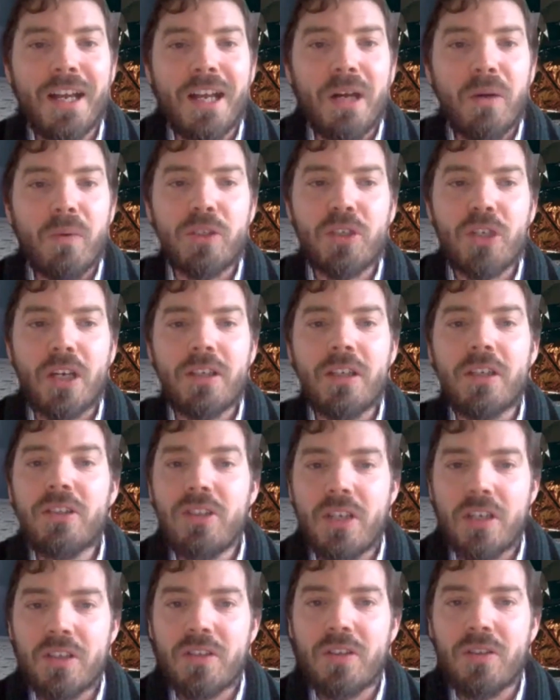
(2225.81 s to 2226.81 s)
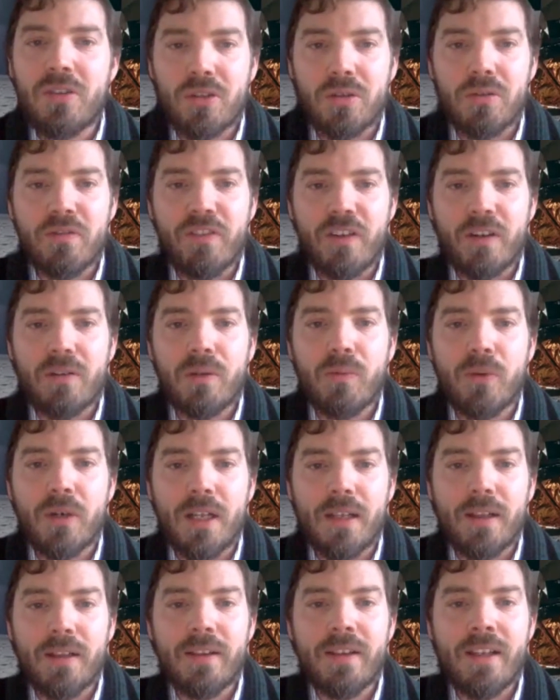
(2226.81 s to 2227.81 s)
What China doesn't do very
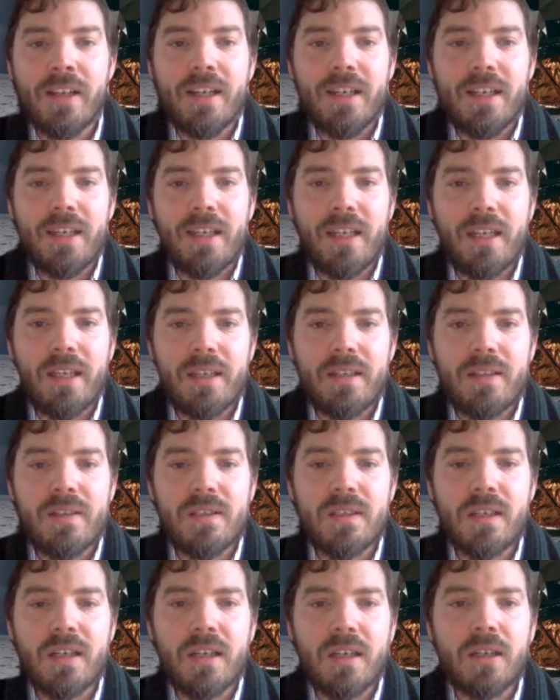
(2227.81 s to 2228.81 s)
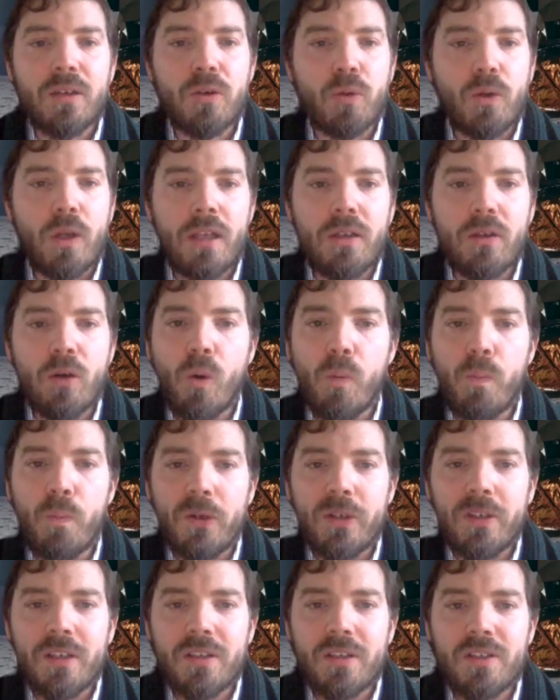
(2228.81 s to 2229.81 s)
well is create
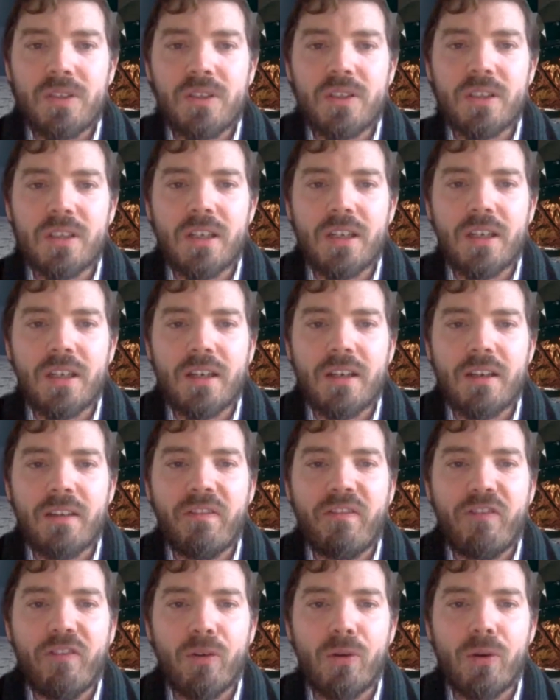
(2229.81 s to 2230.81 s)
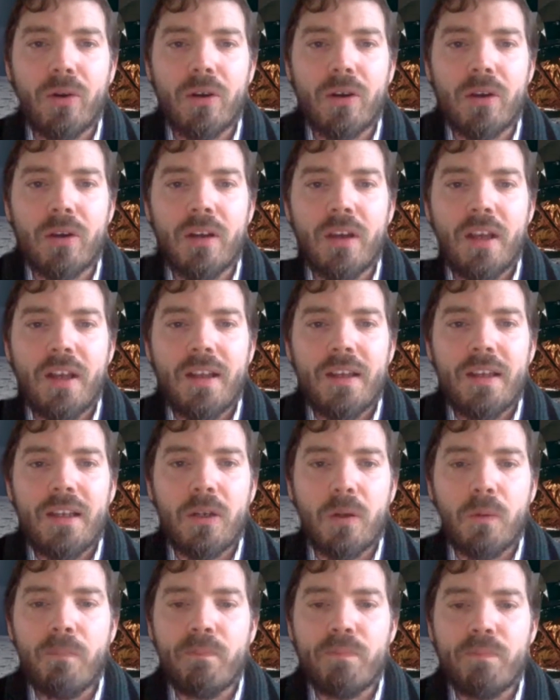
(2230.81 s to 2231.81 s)
openness for
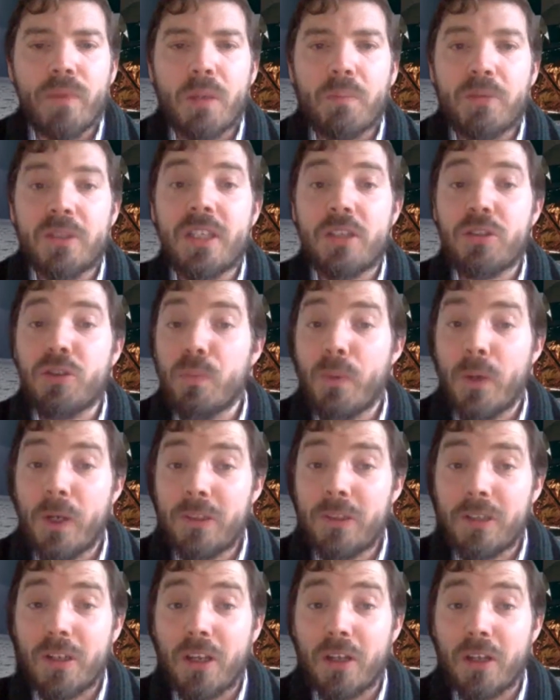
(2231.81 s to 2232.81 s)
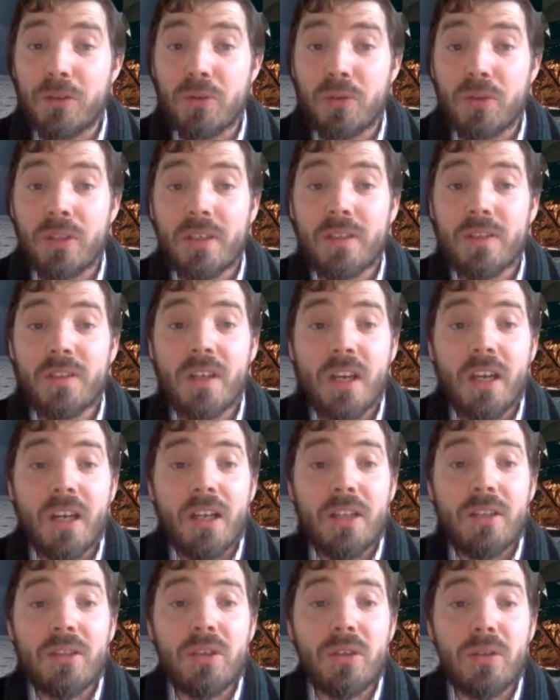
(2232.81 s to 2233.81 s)
potential partner countries
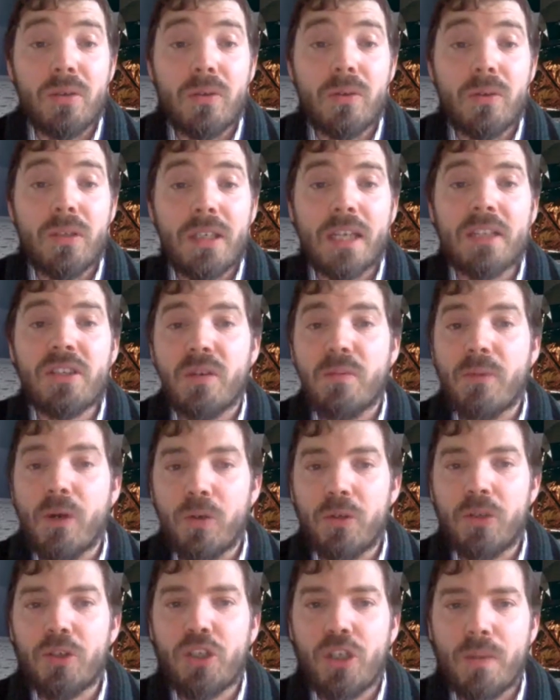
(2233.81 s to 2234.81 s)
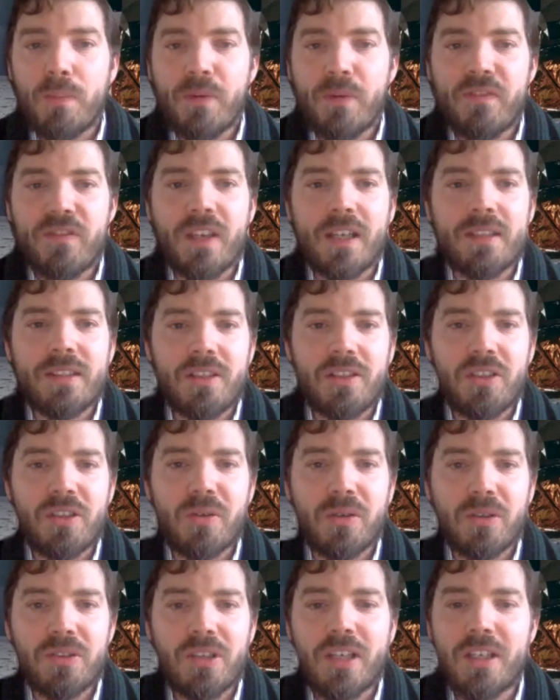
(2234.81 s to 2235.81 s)
to get some ownership of that
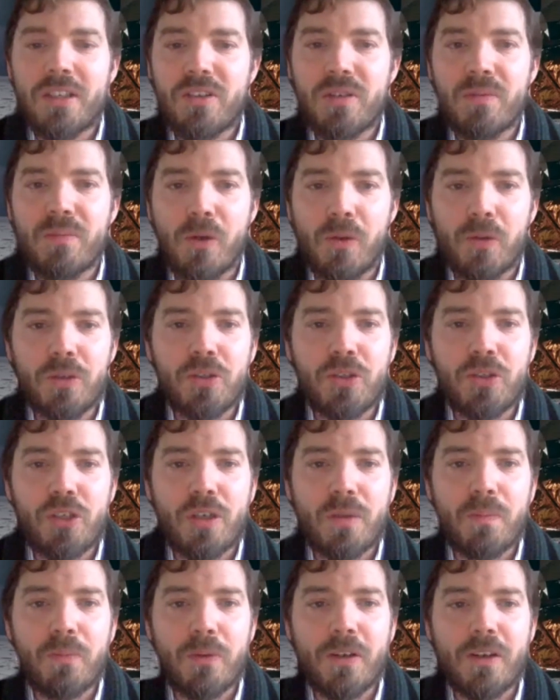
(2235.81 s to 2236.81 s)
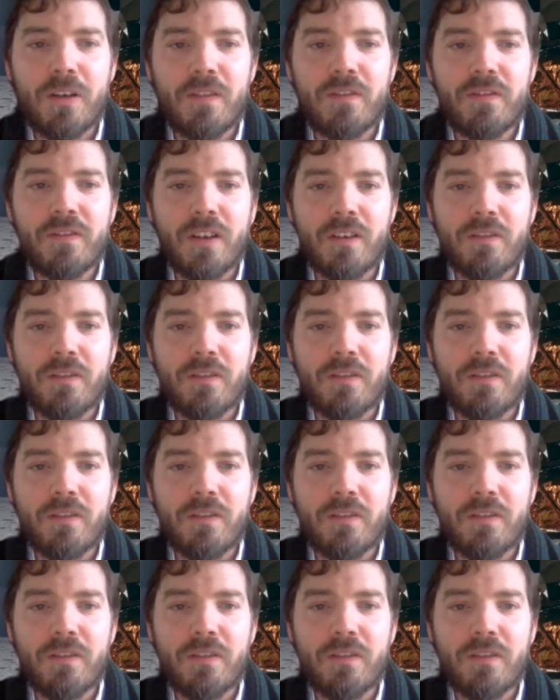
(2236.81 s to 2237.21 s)
discourse, to get some ownership of